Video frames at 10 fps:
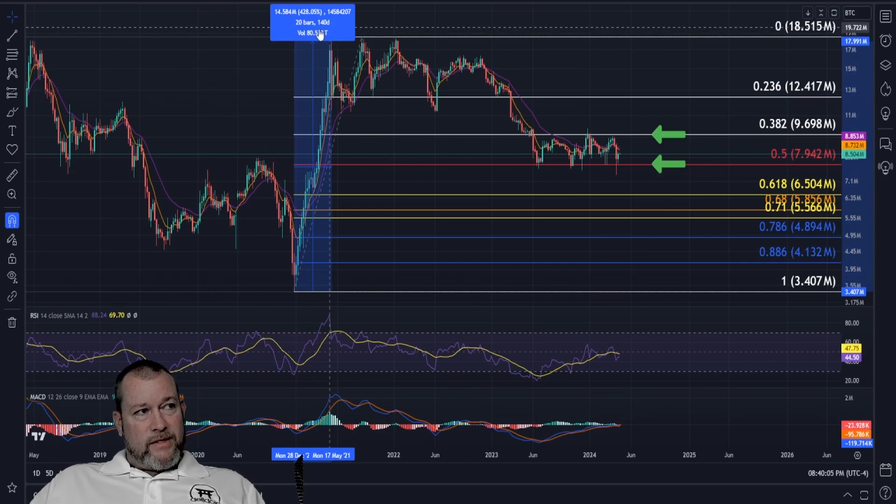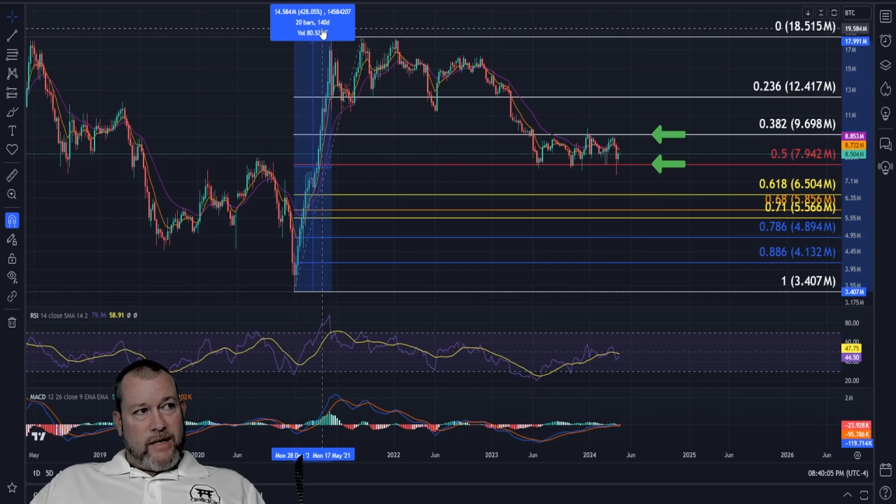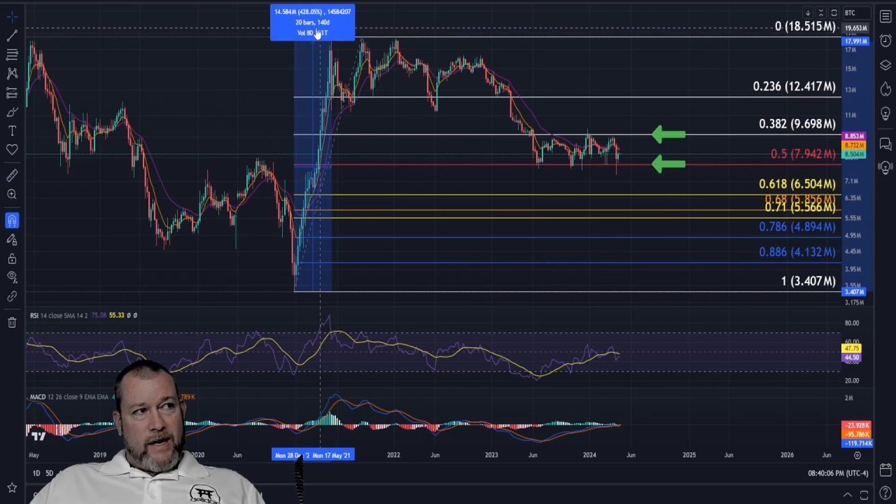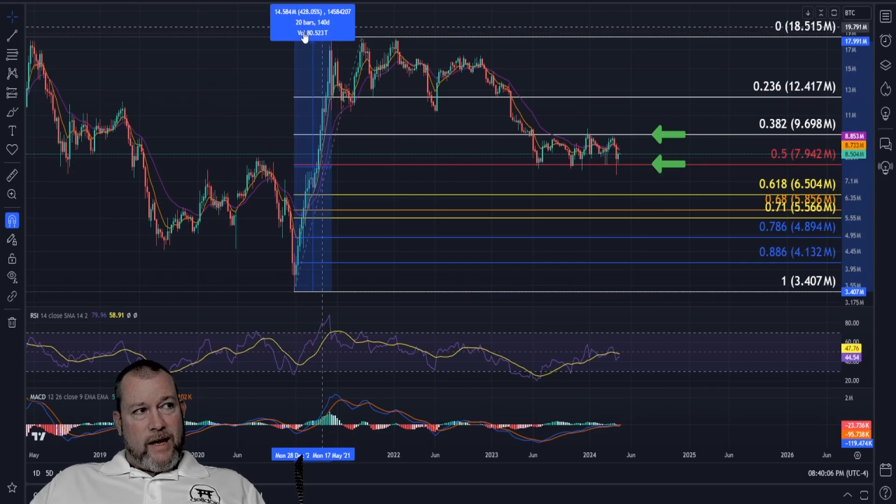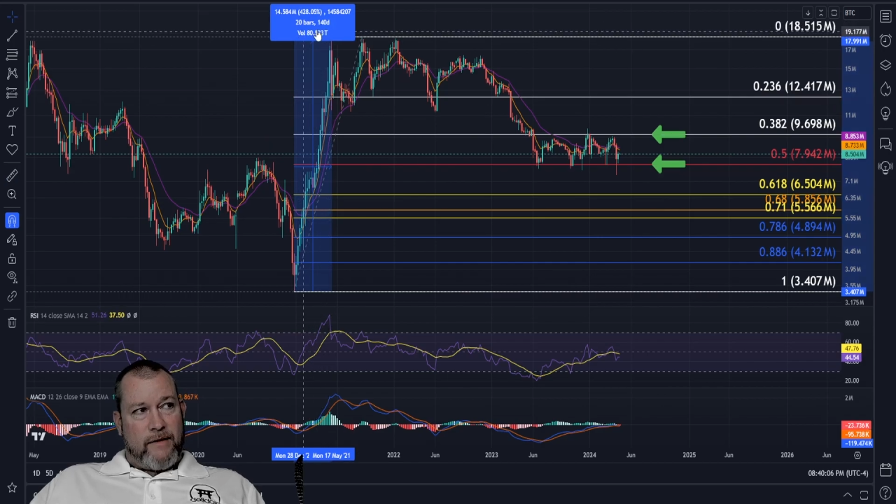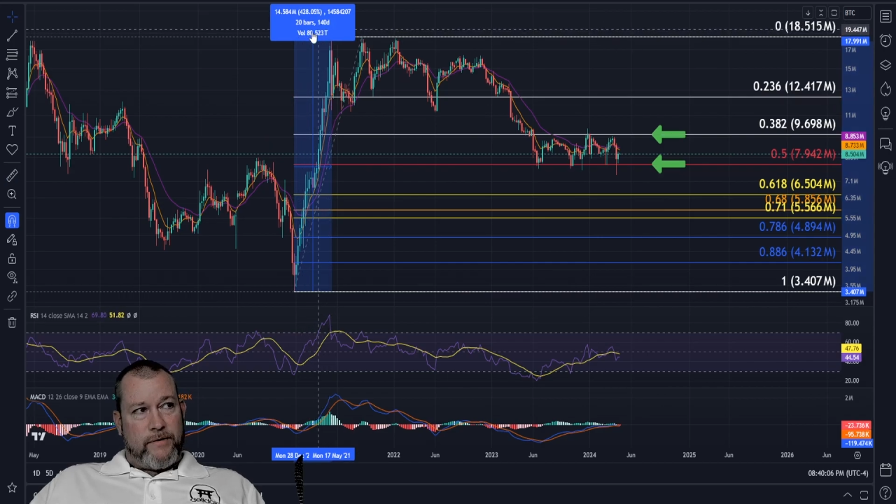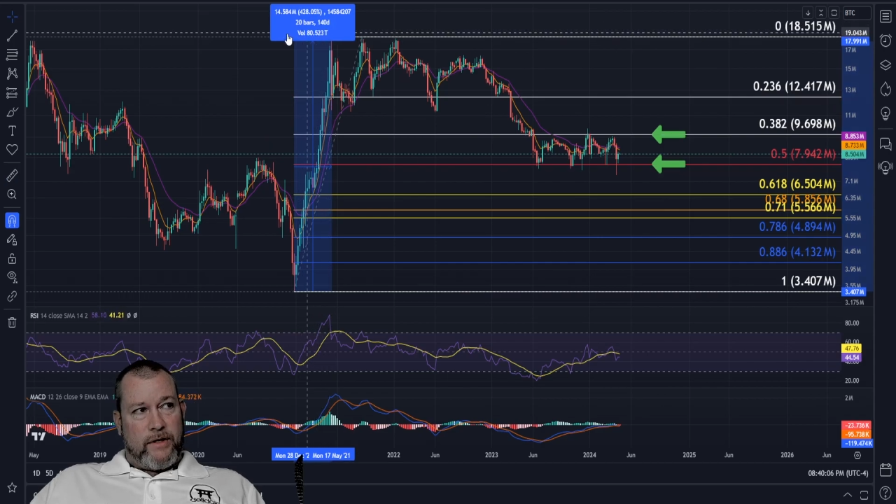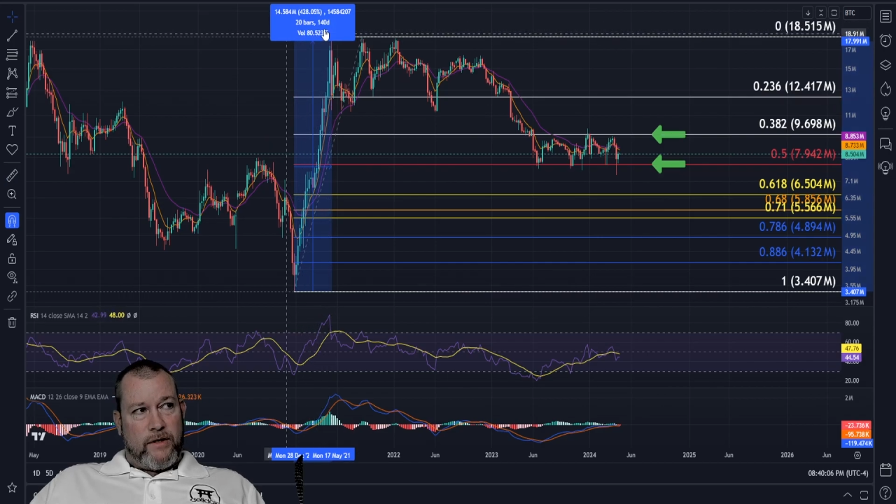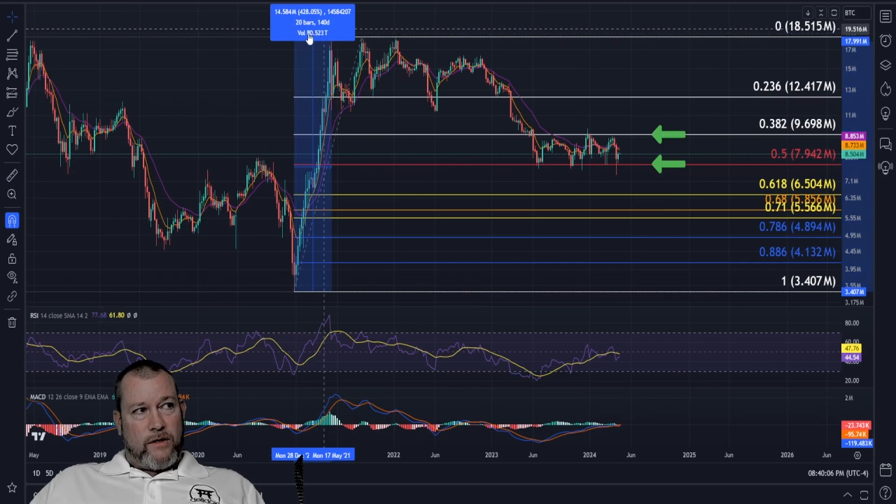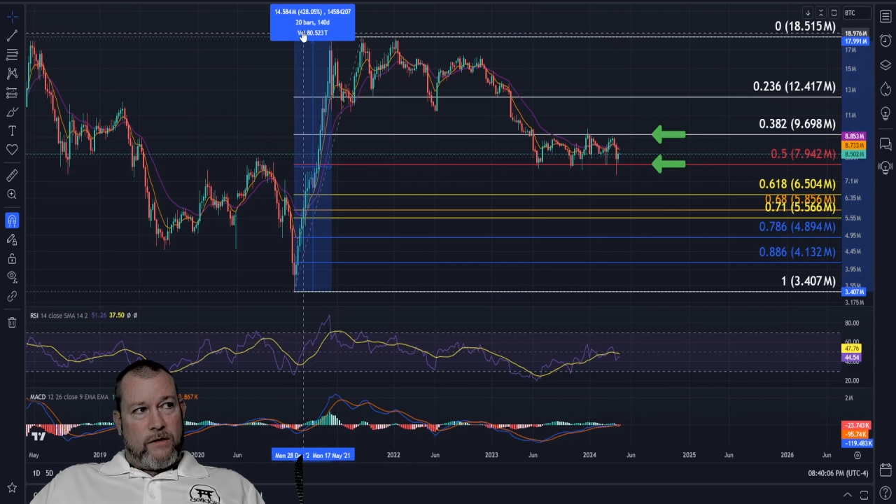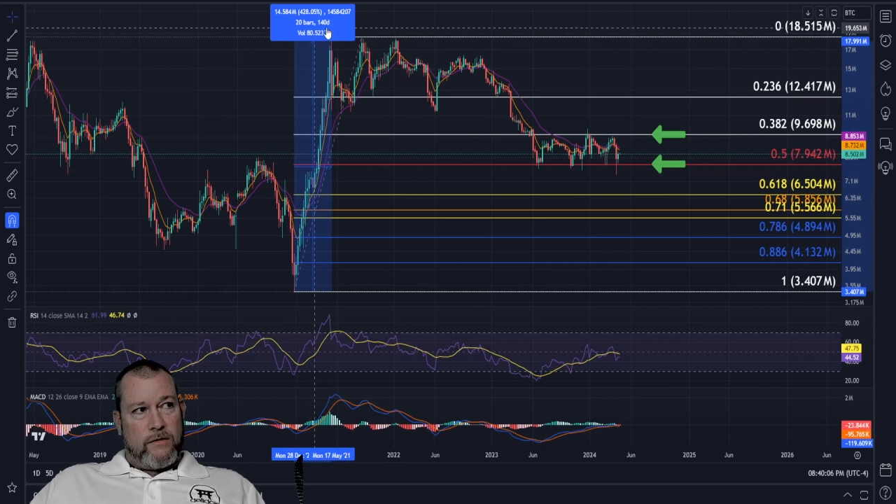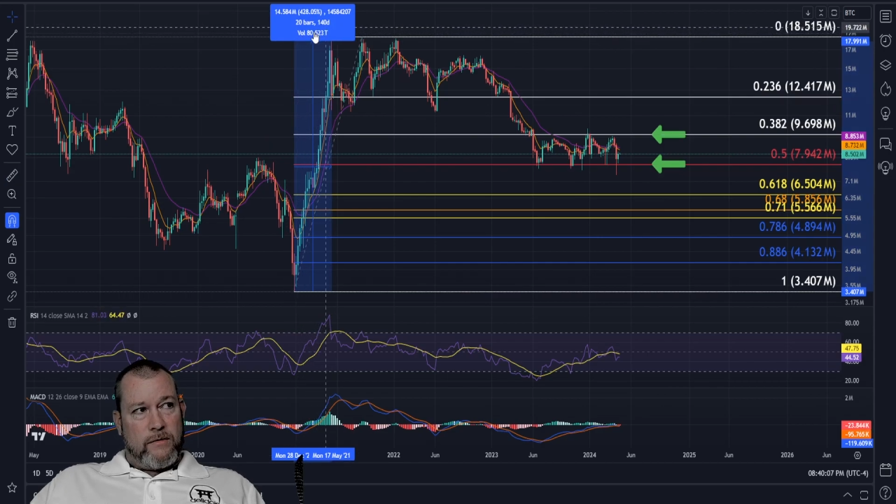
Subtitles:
than a half a year